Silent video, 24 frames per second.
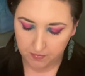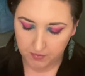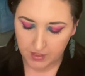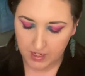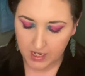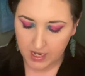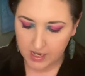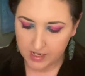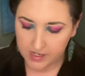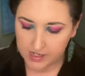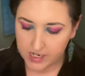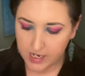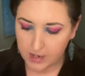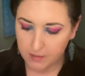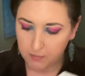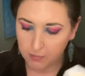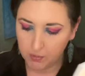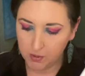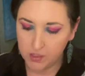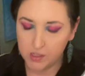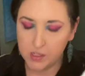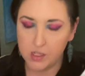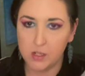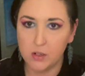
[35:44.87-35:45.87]
Yeah,
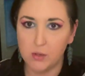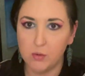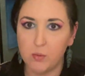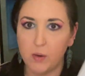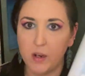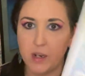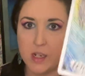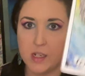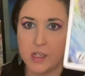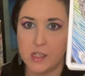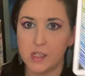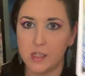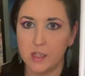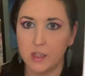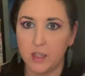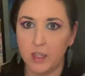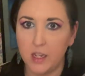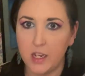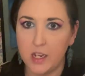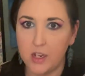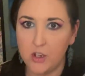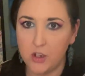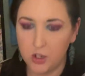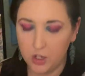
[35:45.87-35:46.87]
temperance. There's
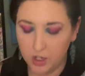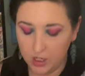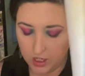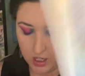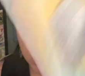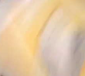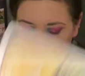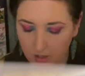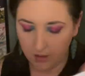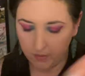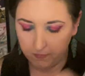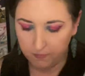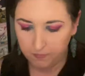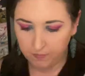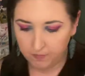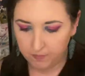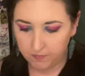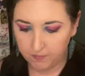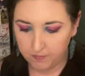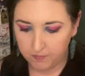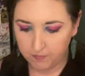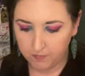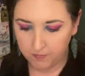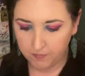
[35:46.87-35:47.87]
reconciliation here.
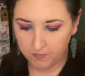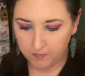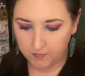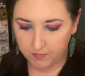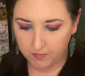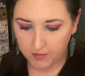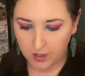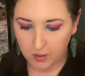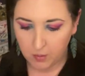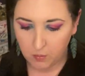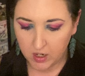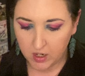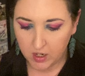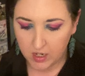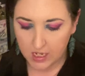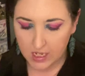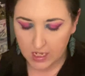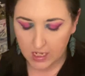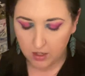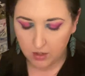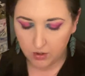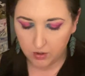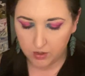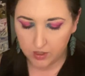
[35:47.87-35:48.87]
They want to
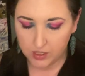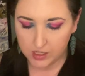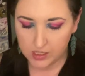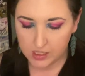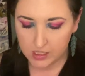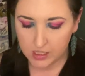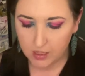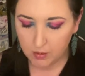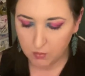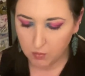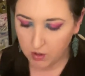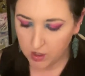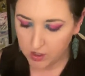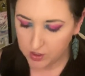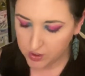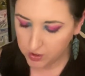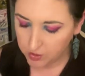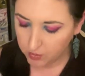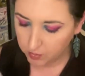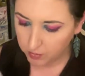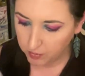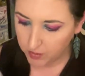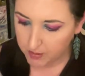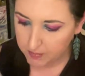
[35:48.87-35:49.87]
heal this. They want
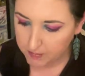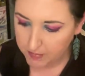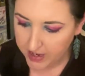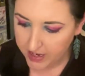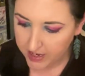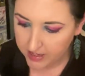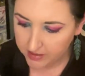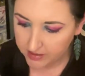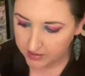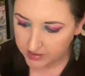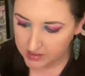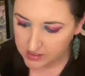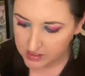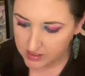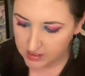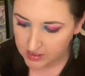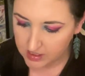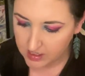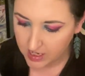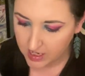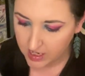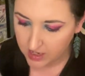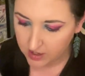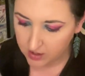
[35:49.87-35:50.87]
to rebalance the
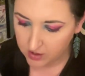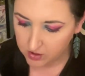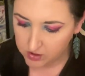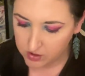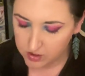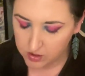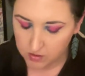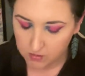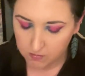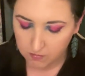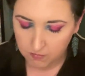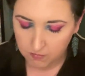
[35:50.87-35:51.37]
scales.